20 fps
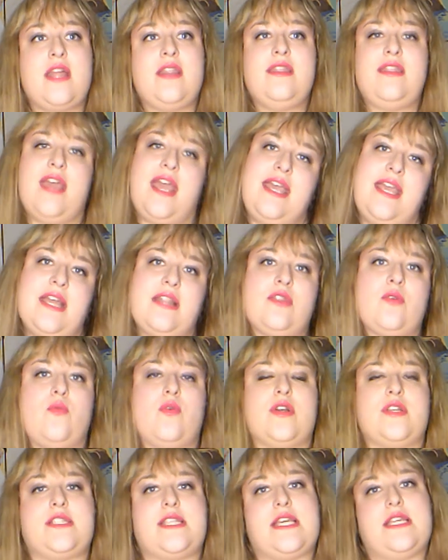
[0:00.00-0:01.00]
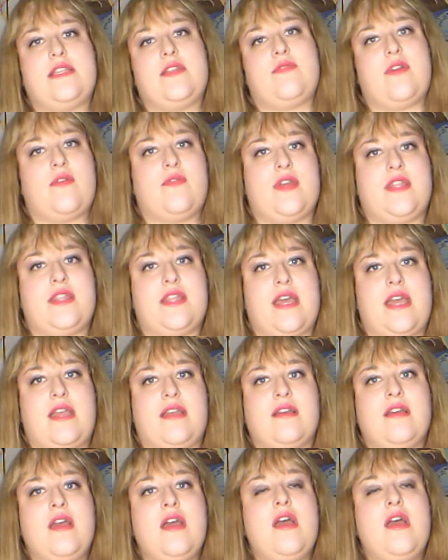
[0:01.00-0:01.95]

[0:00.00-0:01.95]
they get the worst end of everything.